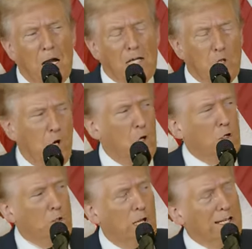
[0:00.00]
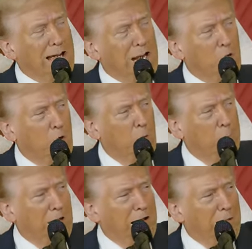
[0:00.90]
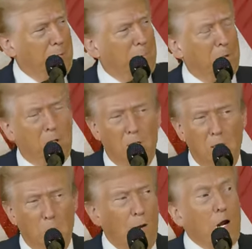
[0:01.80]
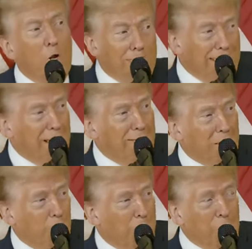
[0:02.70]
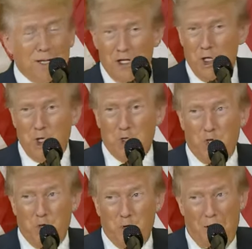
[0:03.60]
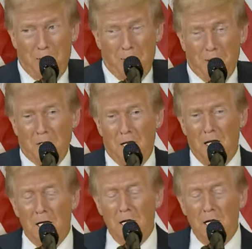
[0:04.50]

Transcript: I told a lot of people right over there, that group was saying, you know, sir, you were right about that.